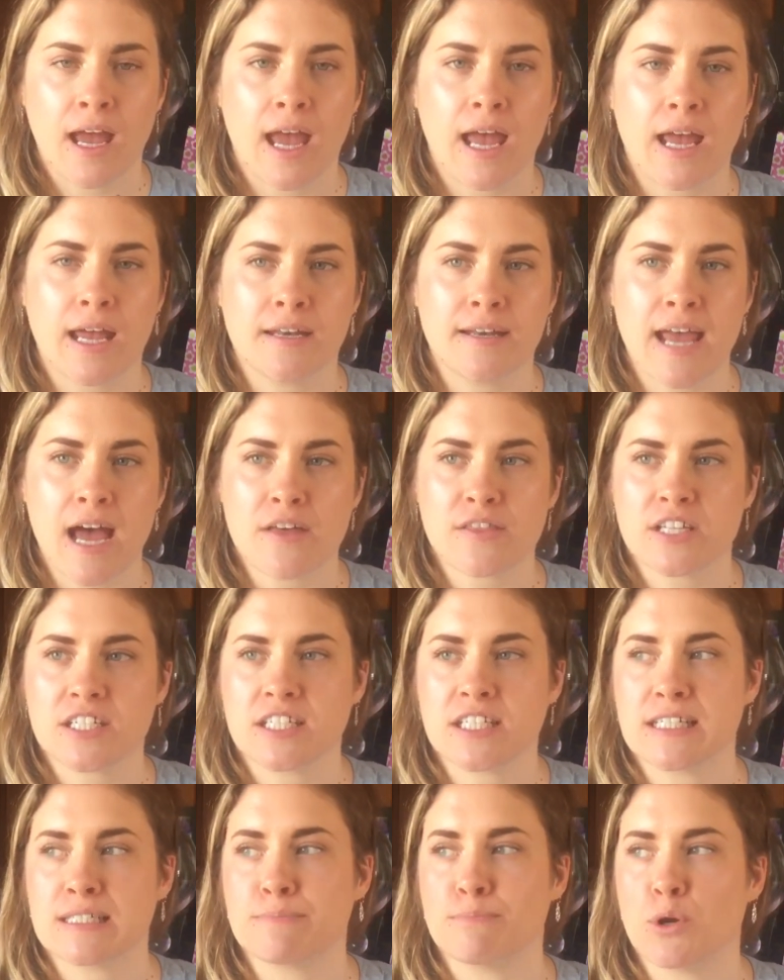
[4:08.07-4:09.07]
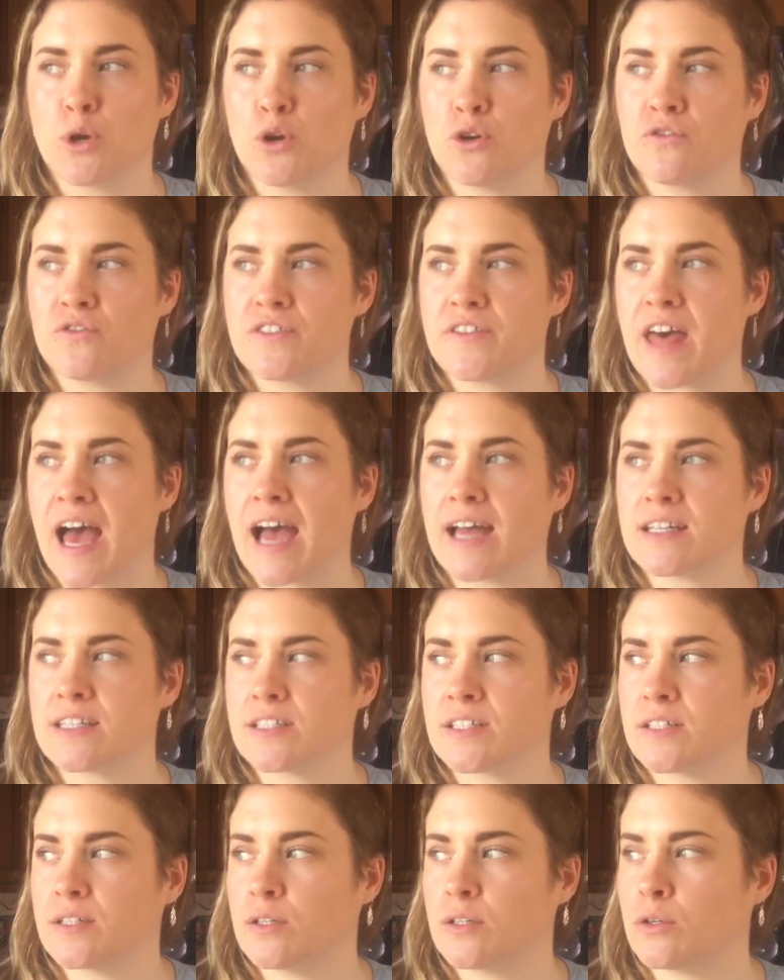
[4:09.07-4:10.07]
And now that she's moved, that
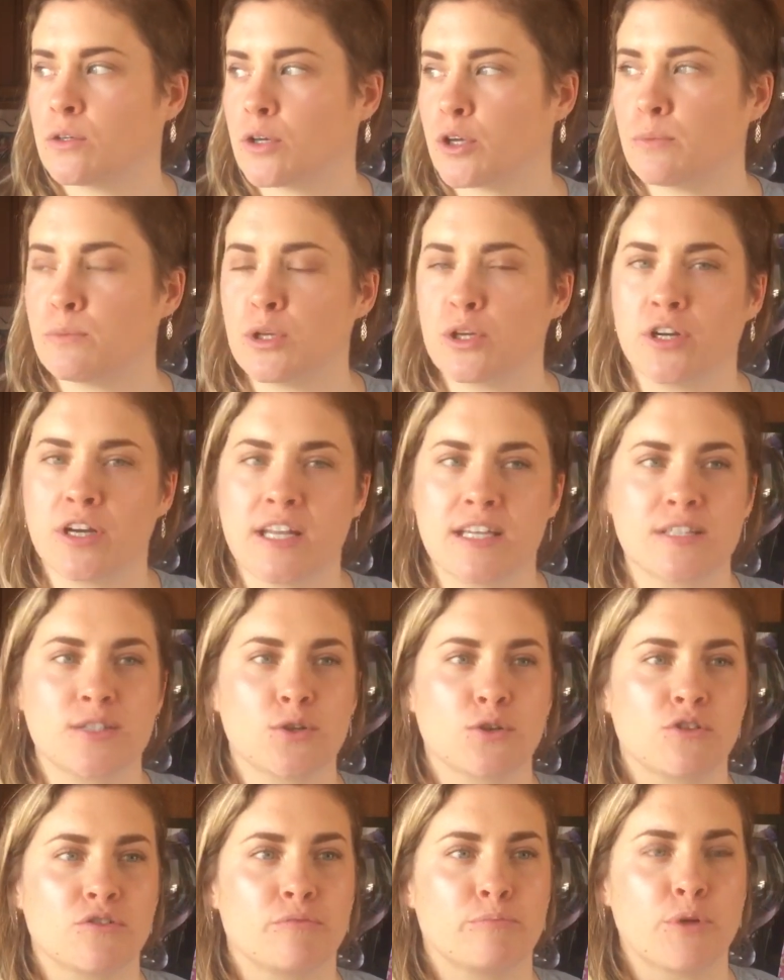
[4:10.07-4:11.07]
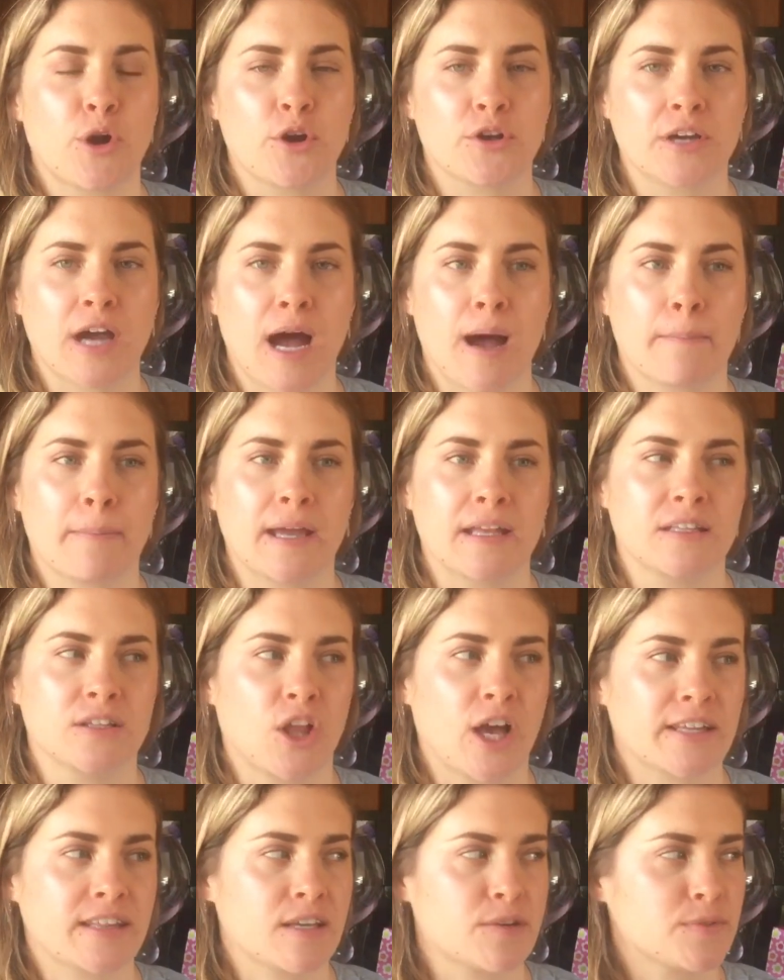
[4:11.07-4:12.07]
community sort of broke up, and
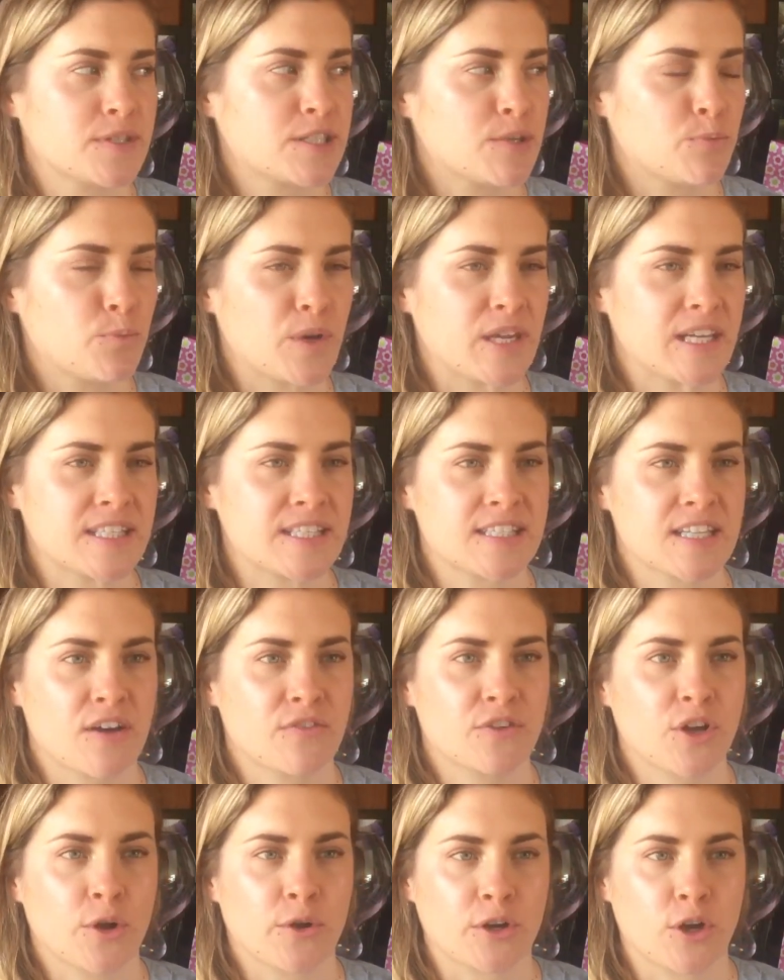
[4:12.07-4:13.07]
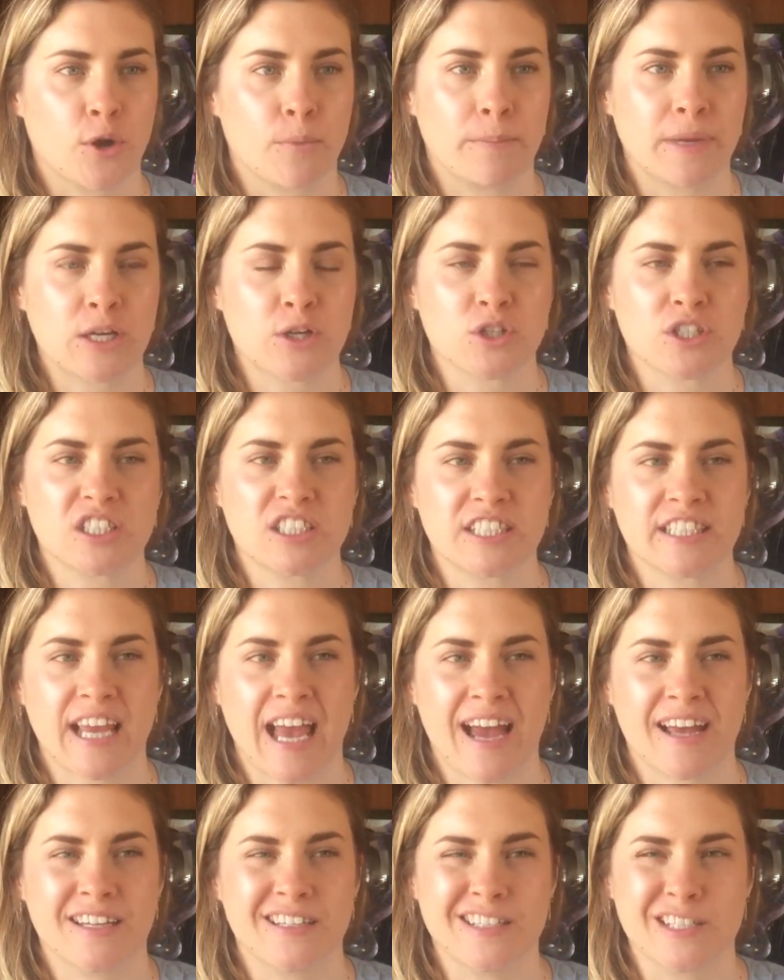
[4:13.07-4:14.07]
like there was some weird stuff going on because she
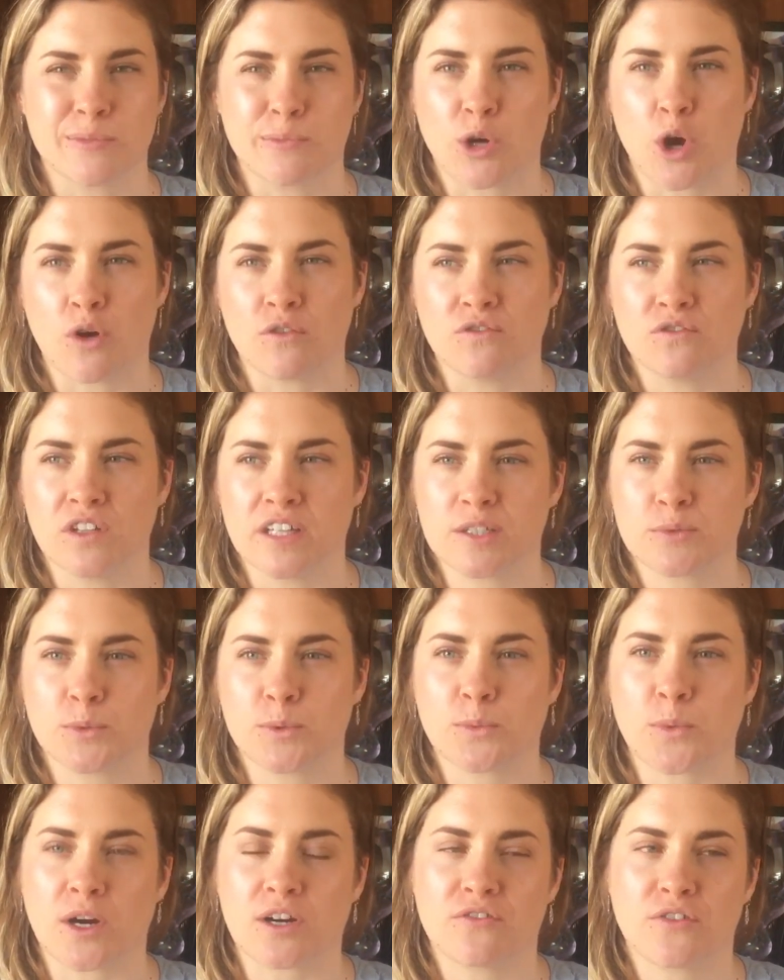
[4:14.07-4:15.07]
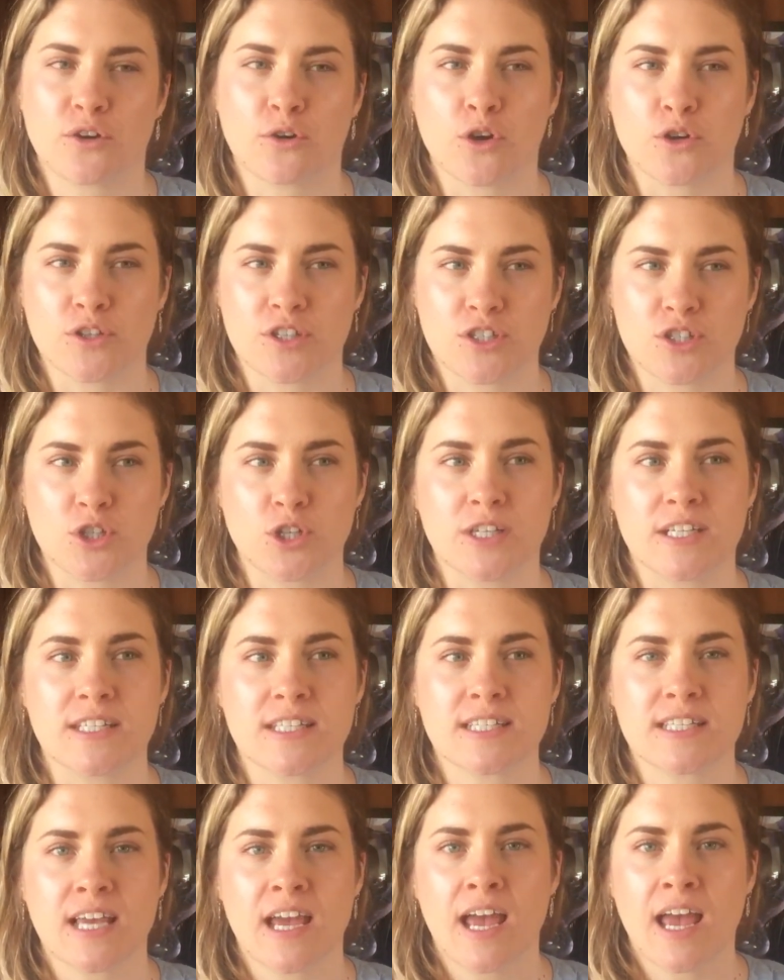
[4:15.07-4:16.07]
had some conflict with one of her old
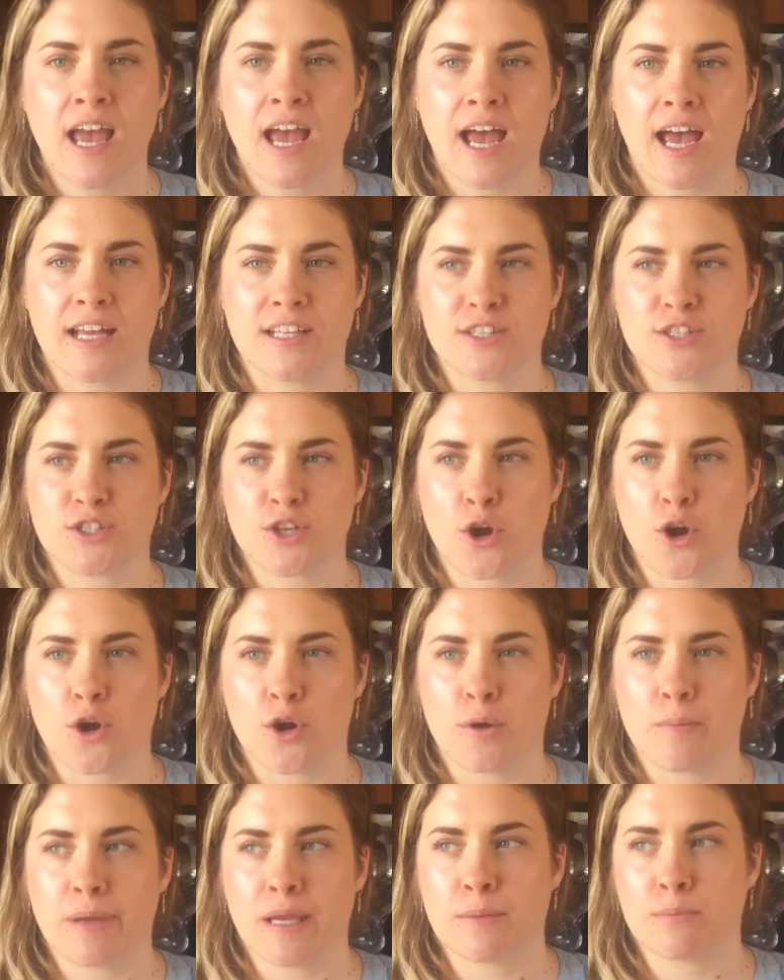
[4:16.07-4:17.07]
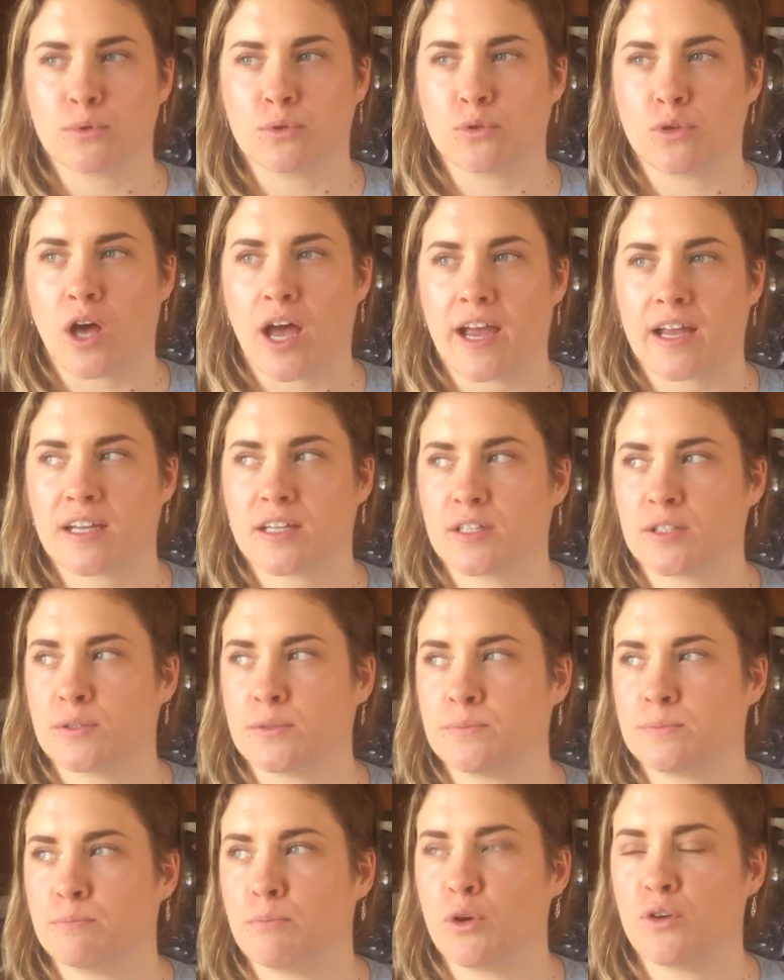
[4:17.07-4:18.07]
students, and so people like
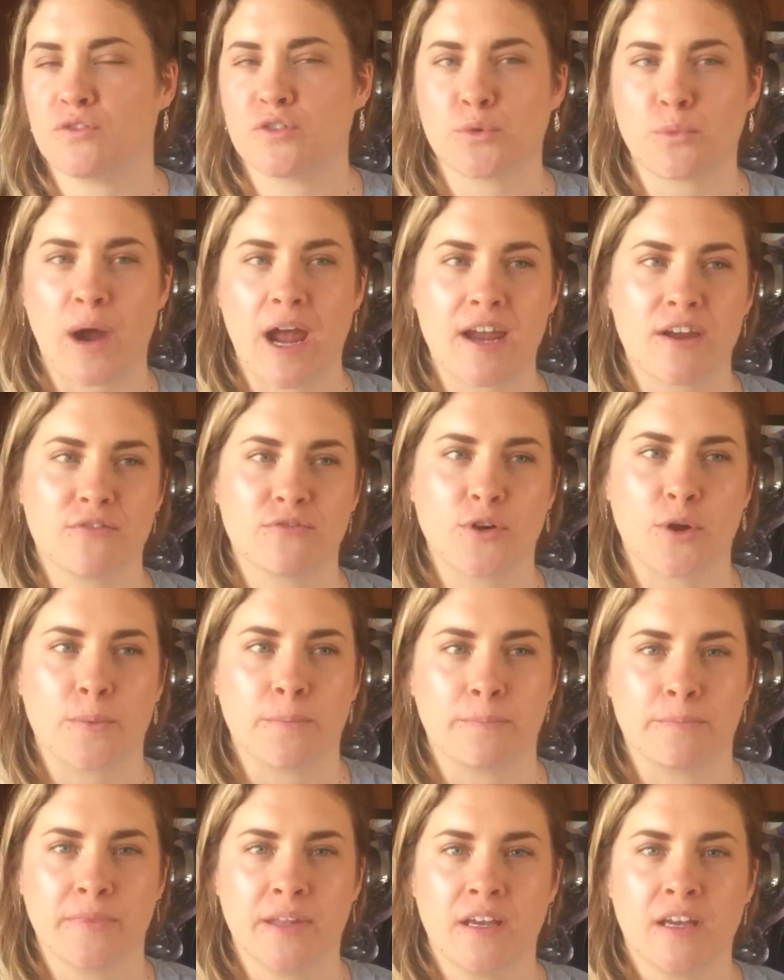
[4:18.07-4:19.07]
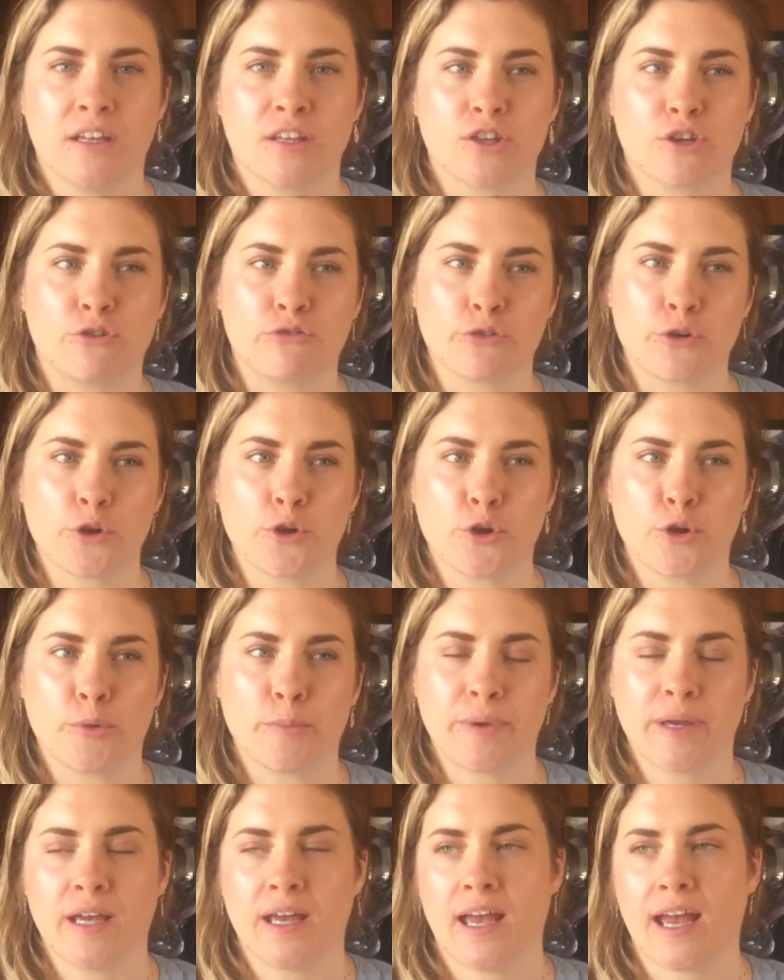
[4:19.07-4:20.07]
moved away from the group.